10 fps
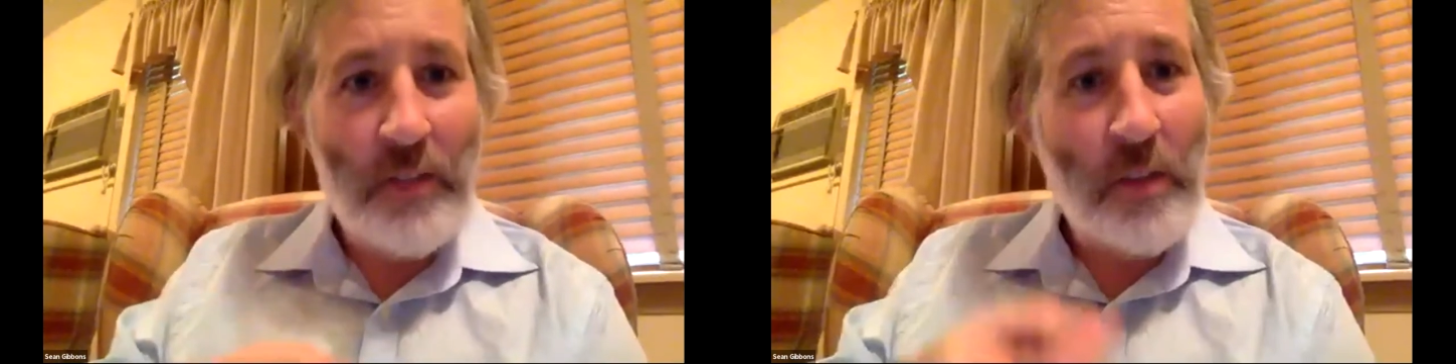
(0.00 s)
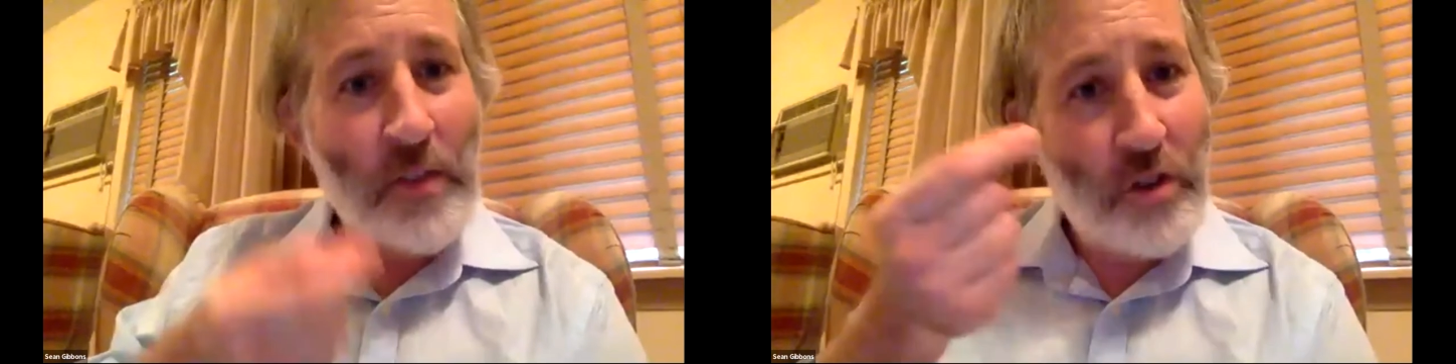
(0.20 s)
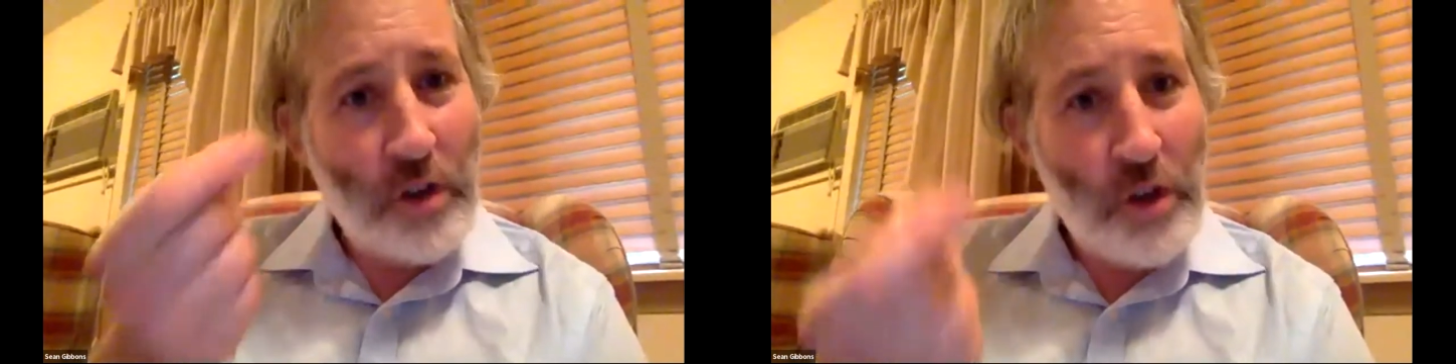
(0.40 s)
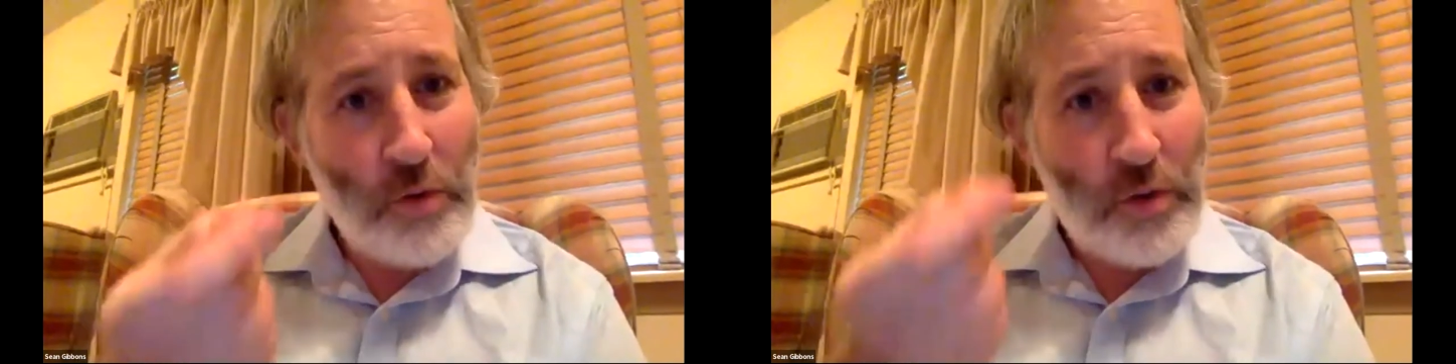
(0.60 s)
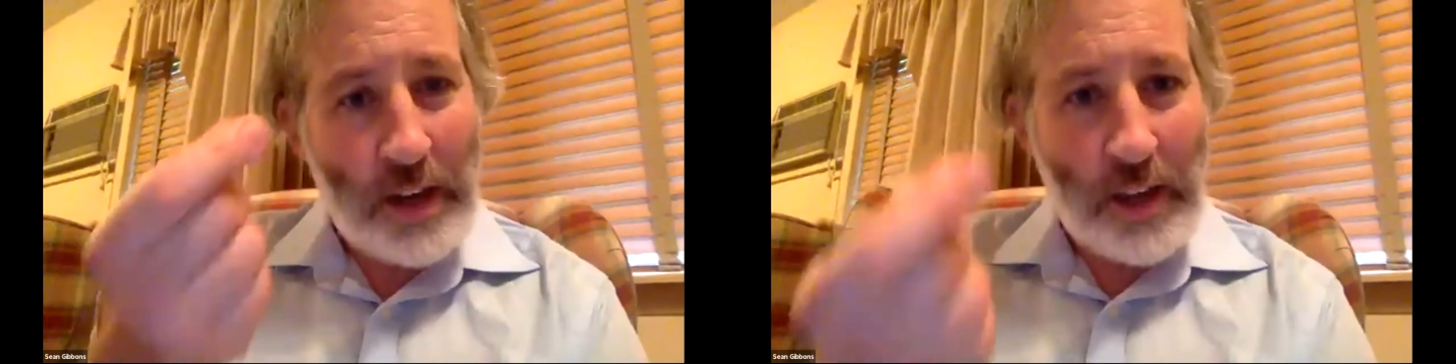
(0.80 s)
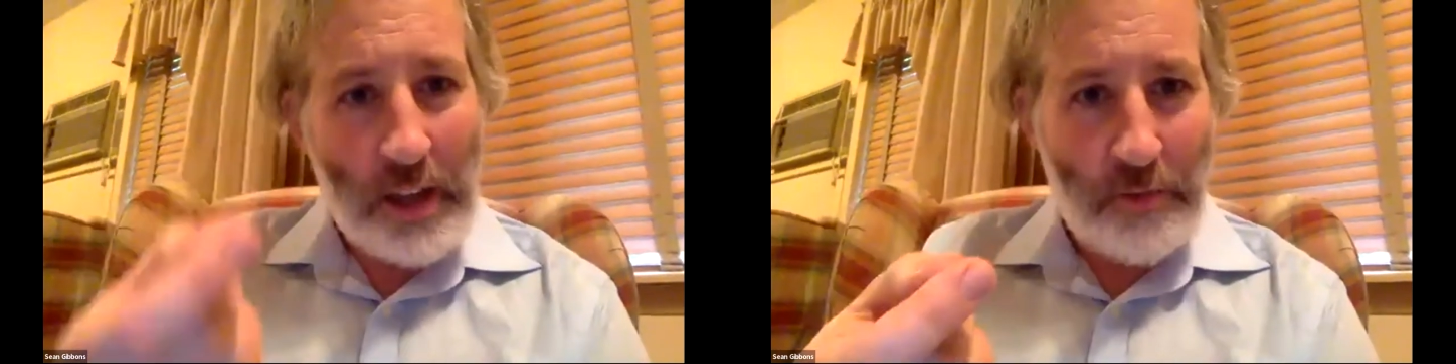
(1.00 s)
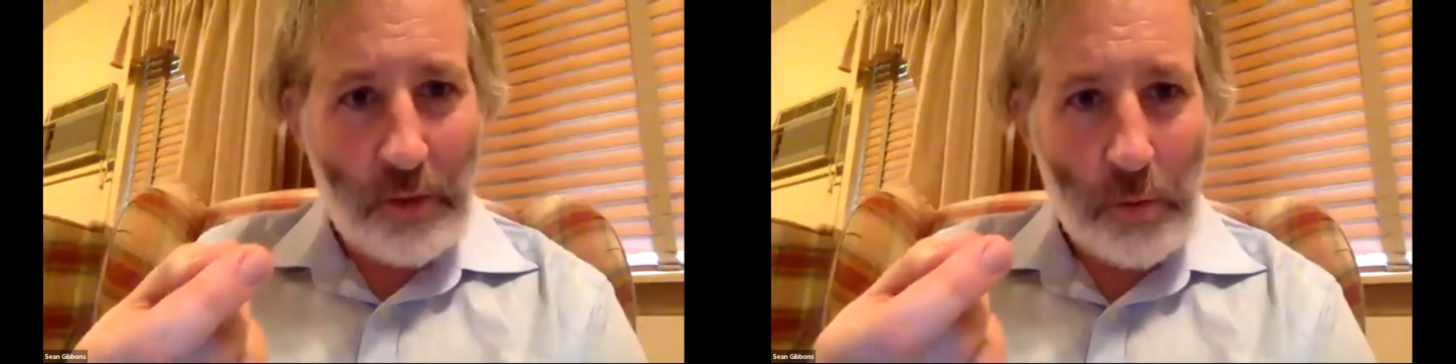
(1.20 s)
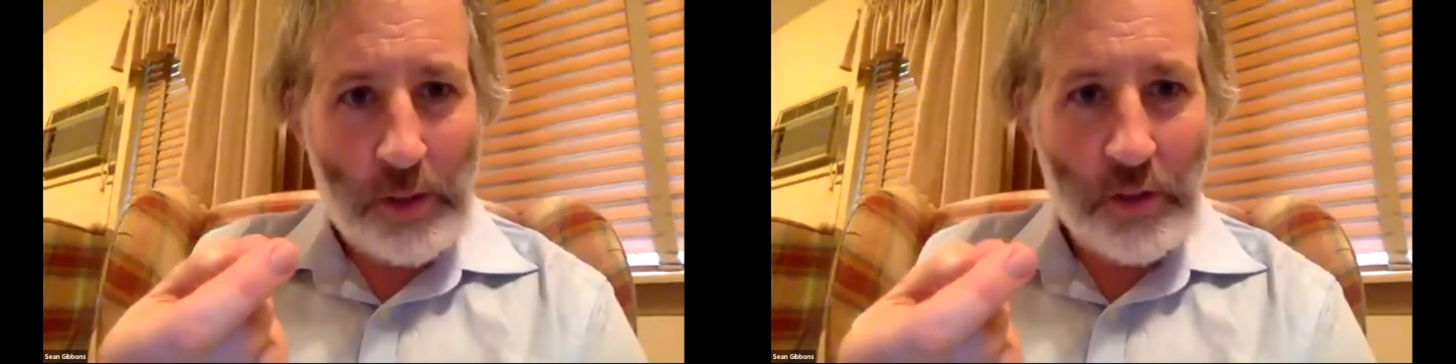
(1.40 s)
and that they should use that
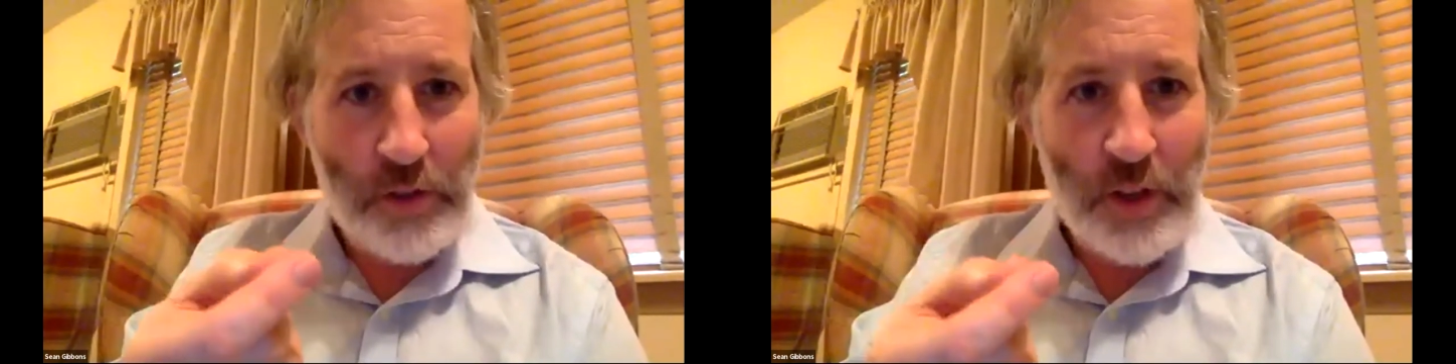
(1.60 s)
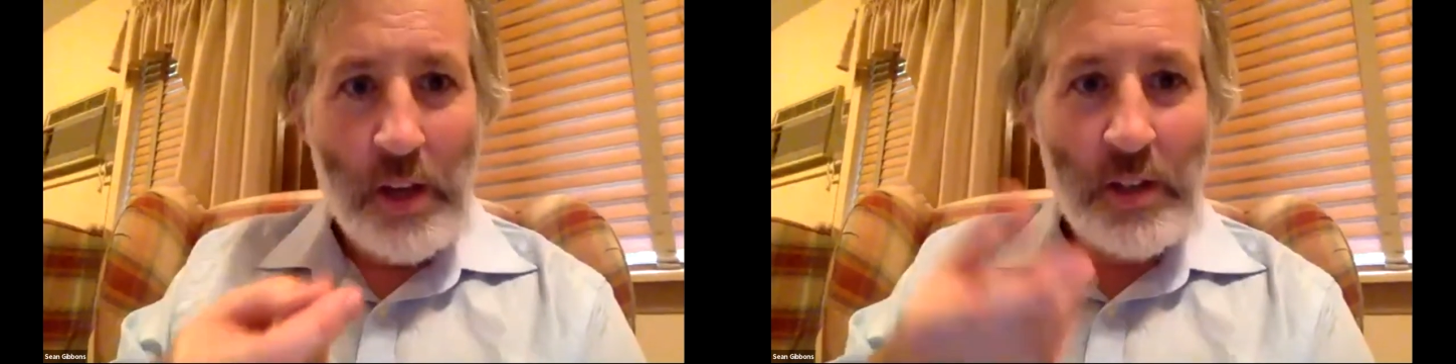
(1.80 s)
influence